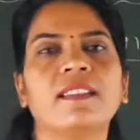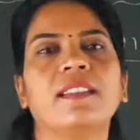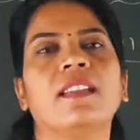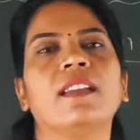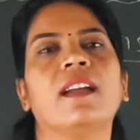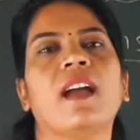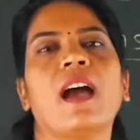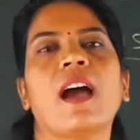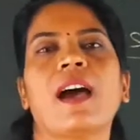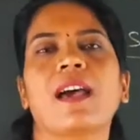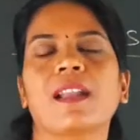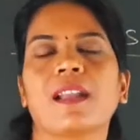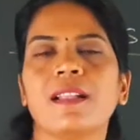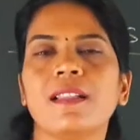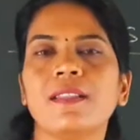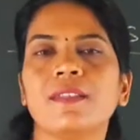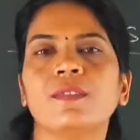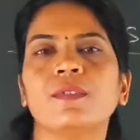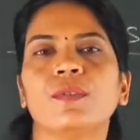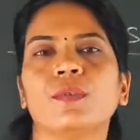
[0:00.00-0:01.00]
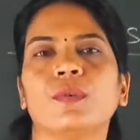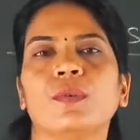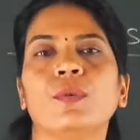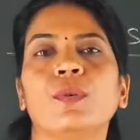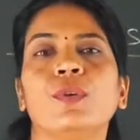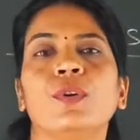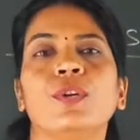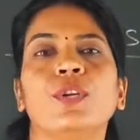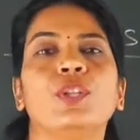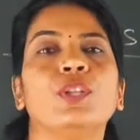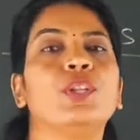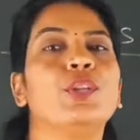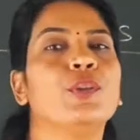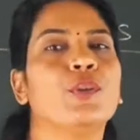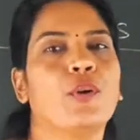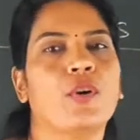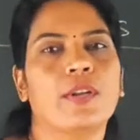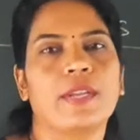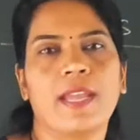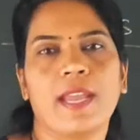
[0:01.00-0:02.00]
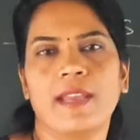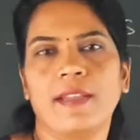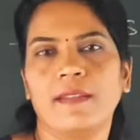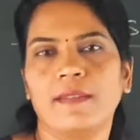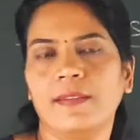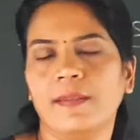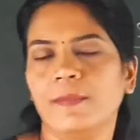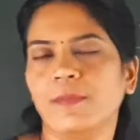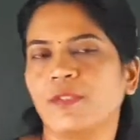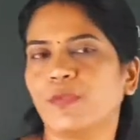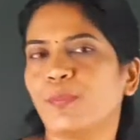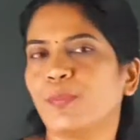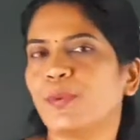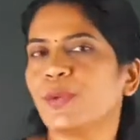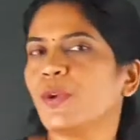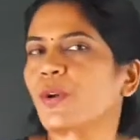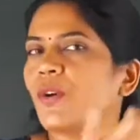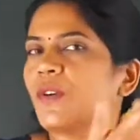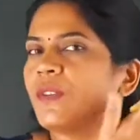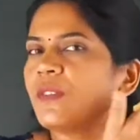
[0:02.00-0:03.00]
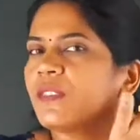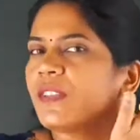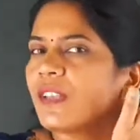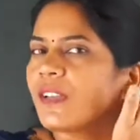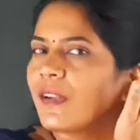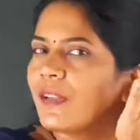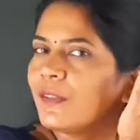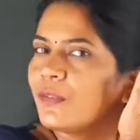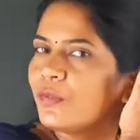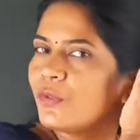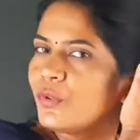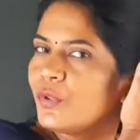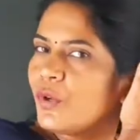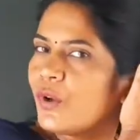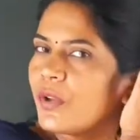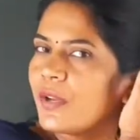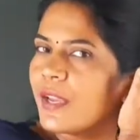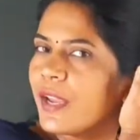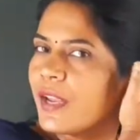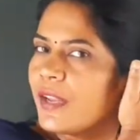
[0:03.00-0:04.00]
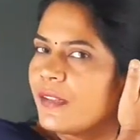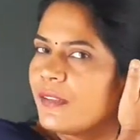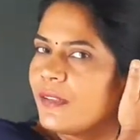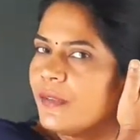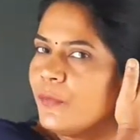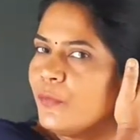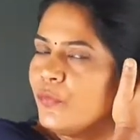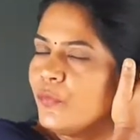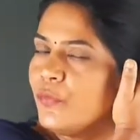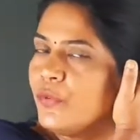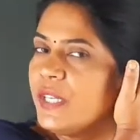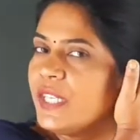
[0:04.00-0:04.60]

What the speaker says: are also the organisms. Prions are also the organisms which